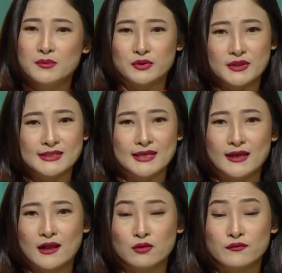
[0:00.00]
police and
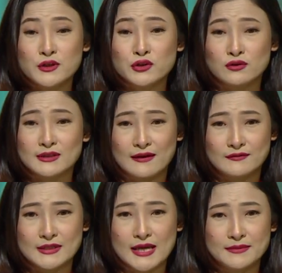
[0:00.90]
health officials have
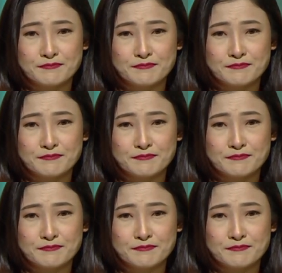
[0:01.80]
said.